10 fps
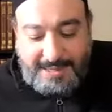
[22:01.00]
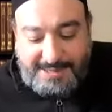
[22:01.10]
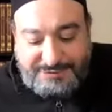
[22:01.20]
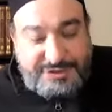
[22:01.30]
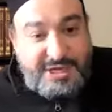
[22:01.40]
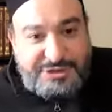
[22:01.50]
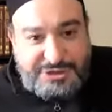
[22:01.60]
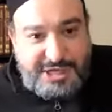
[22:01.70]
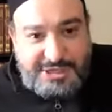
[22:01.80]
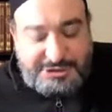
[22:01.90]
and
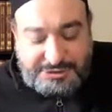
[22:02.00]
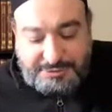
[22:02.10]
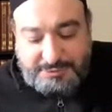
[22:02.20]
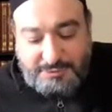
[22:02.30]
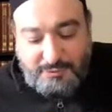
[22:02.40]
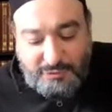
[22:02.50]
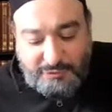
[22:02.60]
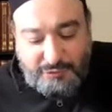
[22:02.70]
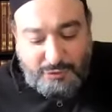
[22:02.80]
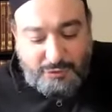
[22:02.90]
satiation with
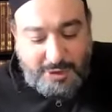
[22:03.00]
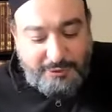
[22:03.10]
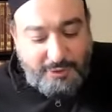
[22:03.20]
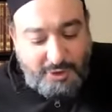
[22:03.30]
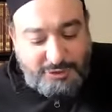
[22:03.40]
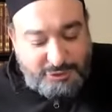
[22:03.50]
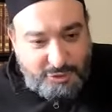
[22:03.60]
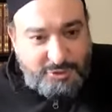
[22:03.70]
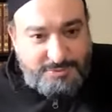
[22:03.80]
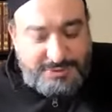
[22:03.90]
food under all
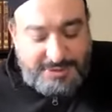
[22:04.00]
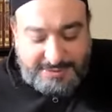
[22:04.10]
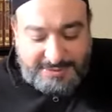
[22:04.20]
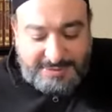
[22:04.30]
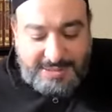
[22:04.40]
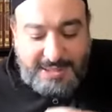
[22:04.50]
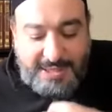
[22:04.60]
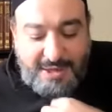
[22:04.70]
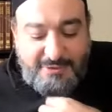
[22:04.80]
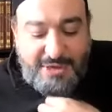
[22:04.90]
circumstance,
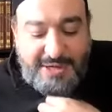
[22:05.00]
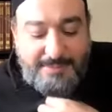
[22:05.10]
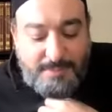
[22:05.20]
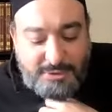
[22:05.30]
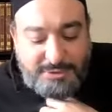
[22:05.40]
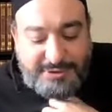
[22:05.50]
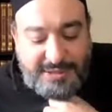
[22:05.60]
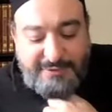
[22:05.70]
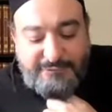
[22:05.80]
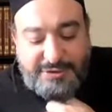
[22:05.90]
then a mud
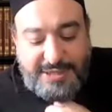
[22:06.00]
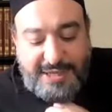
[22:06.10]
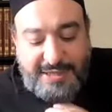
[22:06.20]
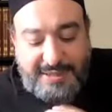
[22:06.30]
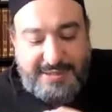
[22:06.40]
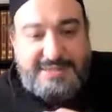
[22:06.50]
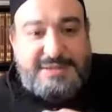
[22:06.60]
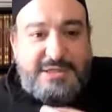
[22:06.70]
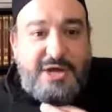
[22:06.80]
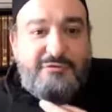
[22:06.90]
every day is
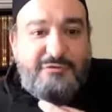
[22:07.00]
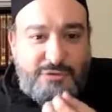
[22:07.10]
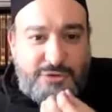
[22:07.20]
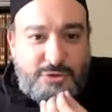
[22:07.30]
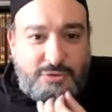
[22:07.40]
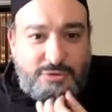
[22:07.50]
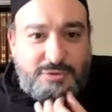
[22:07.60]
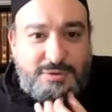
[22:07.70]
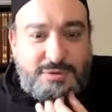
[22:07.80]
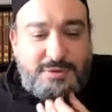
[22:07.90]
enough for you.
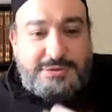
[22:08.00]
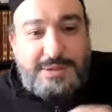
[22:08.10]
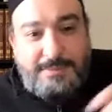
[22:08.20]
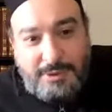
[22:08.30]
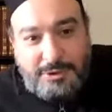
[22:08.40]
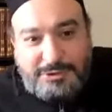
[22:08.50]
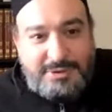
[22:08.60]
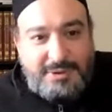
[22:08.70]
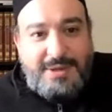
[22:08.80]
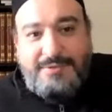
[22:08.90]
The mud,
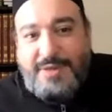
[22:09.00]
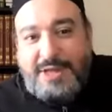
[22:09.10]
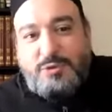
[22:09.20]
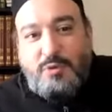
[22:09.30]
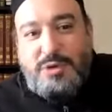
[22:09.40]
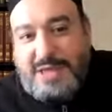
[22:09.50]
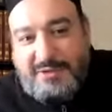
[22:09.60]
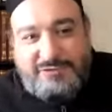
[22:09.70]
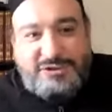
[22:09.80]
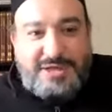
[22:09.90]
that's what we
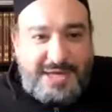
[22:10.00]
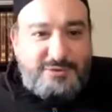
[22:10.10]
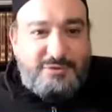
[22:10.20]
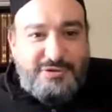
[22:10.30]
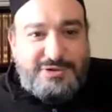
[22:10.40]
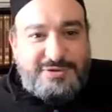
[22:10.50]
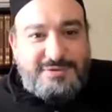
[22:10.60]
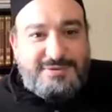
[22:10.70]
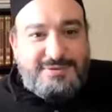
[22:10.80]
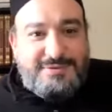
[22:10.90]
give zakatul fitr,
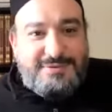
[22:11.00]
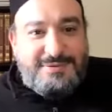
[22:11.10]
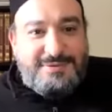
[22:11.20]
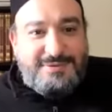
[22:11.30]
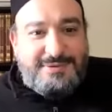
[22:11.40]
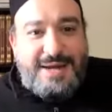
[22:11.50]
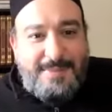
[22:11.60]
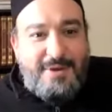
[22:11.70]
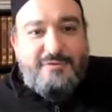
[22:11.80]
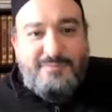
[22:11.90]
that
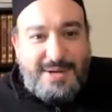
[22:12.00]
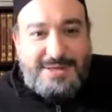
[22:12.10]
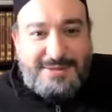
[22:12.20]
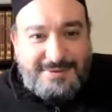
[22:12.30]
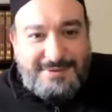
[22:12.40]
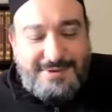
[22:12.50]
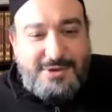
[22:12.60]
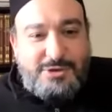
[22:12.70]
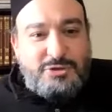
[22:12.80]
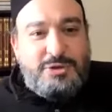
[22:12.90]
amount of money.
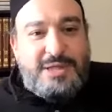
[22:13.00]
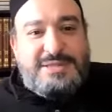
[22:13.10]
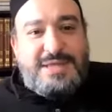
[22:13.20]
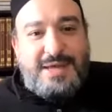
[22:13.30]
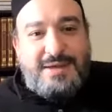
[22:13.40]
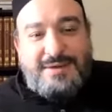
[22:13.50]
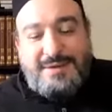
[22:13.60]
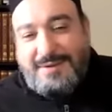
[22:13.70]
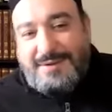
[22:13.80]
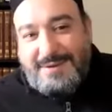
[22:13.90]
So let's say
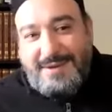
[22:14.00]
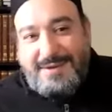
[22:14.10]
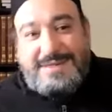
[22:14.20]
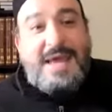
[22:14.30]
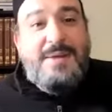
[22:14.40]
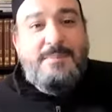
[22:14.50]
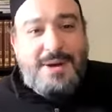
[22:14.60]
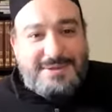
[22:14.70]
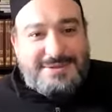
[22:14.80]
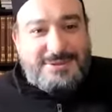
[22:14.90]
10
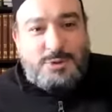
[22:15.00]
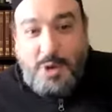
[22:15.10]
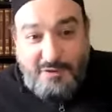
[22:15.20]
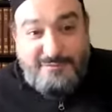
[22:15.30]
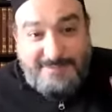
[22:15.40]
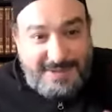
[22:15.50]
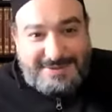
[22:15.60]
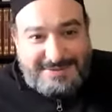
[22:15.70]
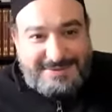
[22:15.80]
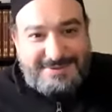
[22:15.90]
bucks, 12
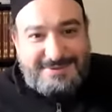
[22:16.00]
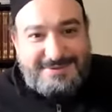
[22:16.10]
bucks